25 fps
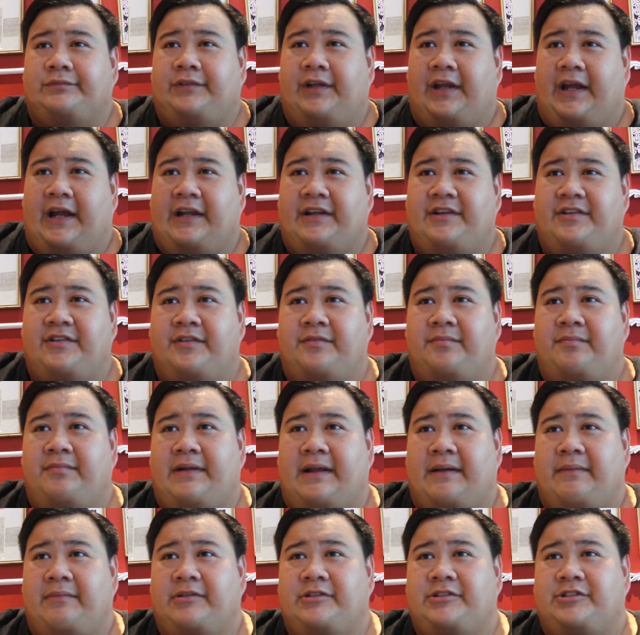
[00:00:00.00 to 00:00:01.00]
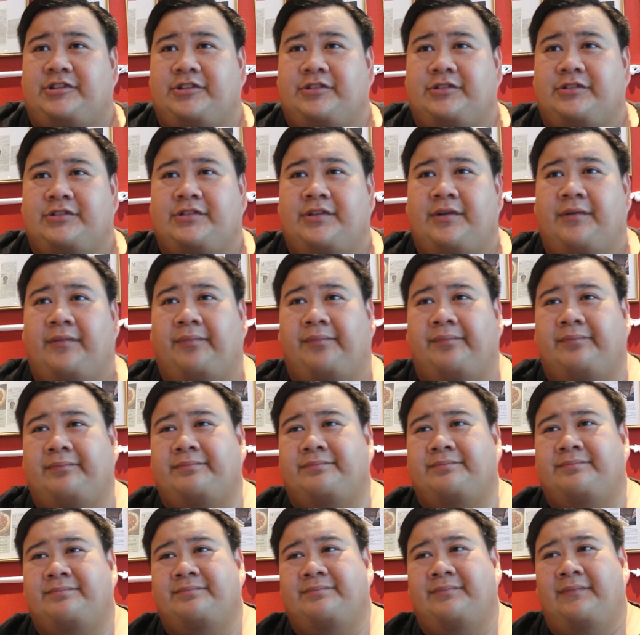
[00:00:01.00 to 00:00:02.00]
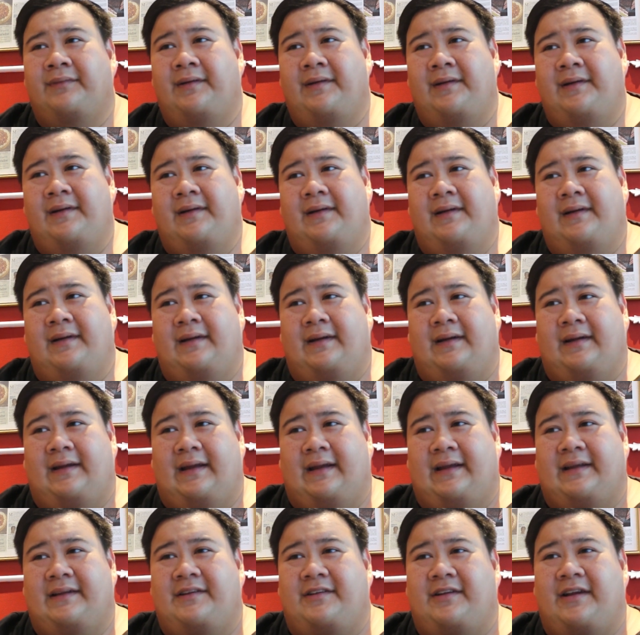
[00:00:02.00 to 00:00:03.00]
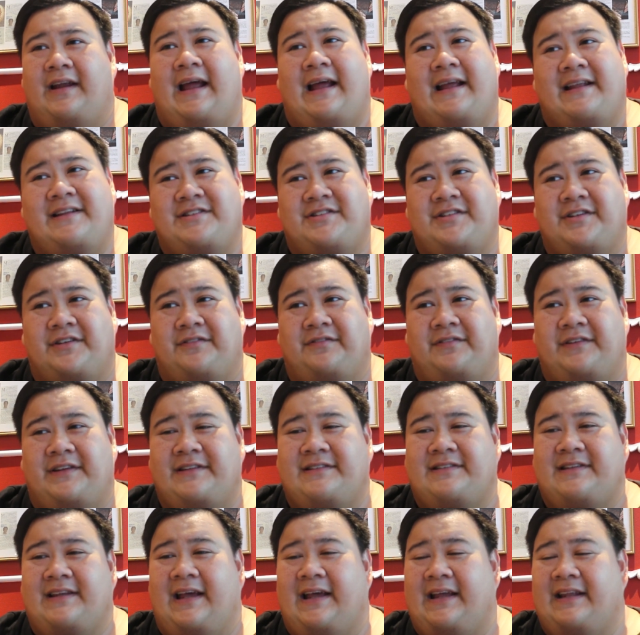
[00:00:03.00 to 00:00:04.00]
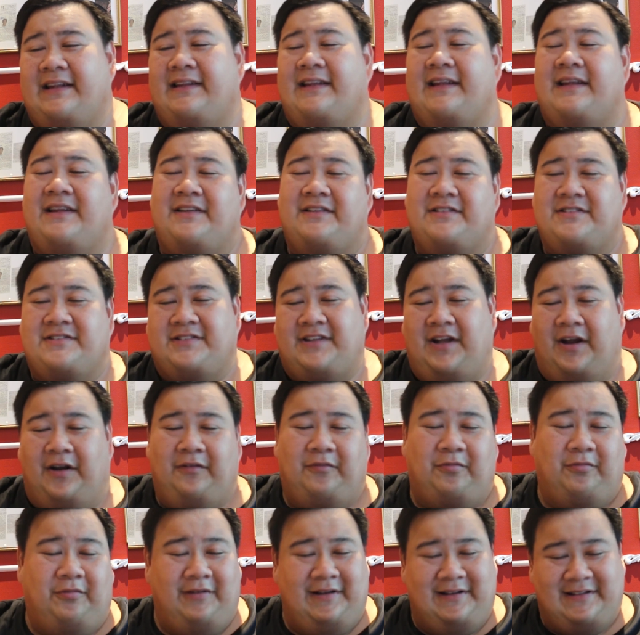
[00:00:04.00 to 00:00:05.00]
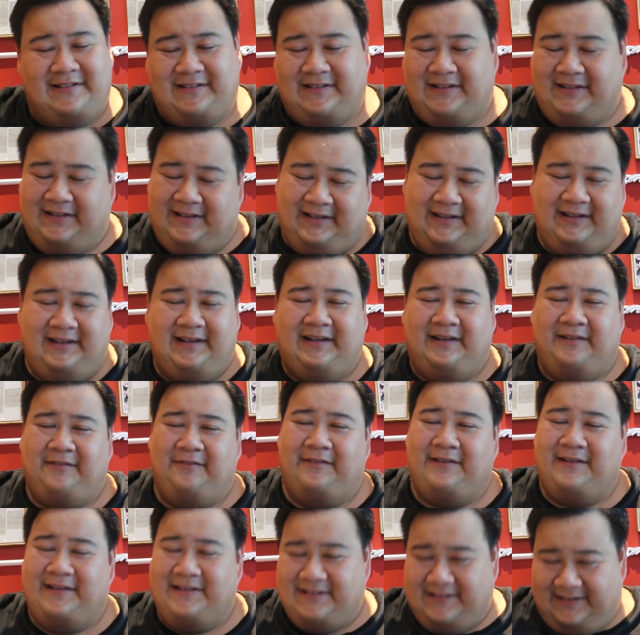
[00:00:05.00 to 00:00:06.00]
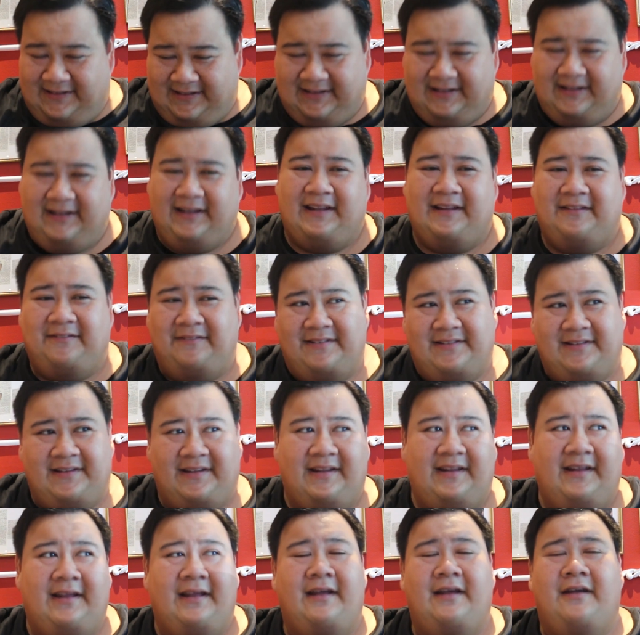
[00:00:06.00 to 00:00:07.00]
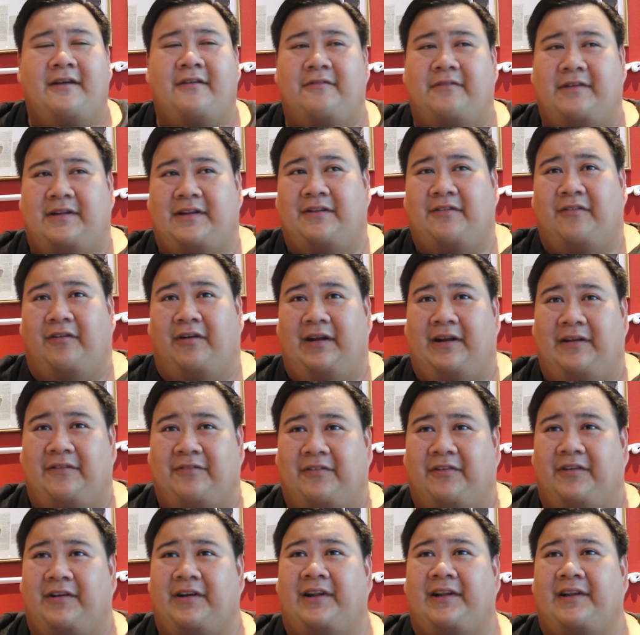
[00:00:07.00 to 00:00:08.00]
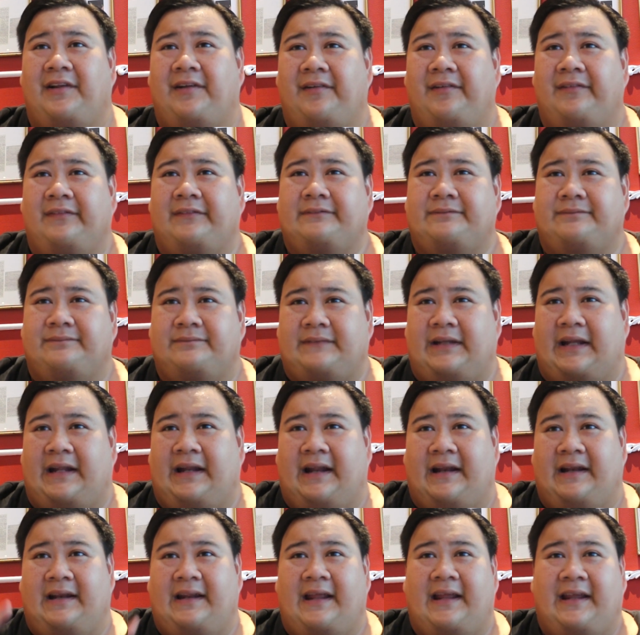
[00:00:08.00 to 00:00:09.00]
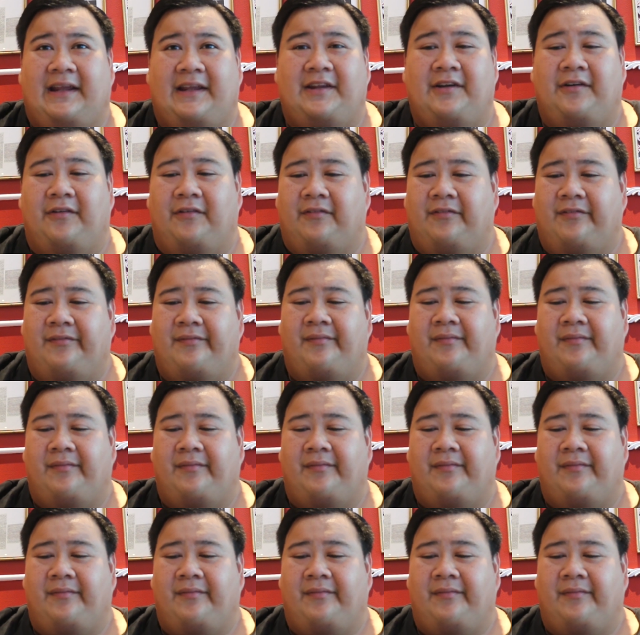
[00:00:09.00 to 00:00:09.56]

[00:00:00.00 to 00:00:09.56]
you add your lemon juice and your anchovies, and then you start whisking and whisking and whisking with olive oil and an egg yolk.